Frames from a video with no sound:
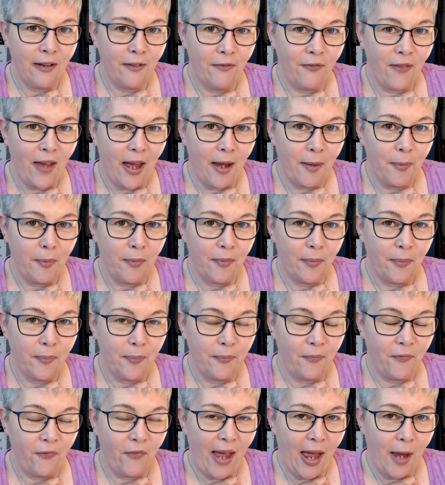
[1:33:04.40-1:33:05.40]
fab
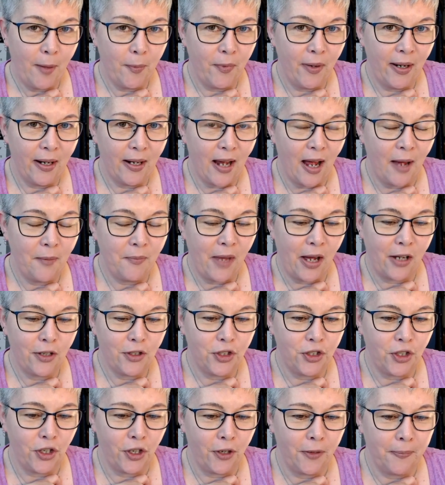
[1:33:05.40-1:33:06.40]
fabric. I'm not
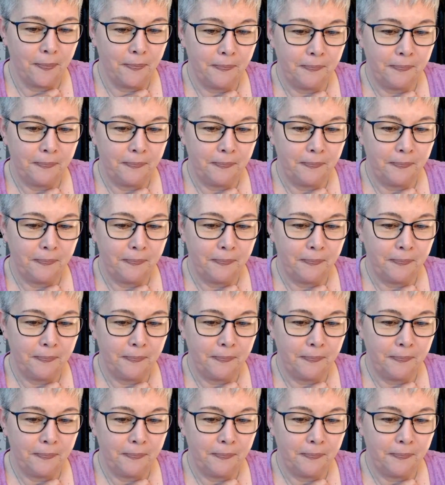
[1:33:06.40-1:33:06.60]
sure.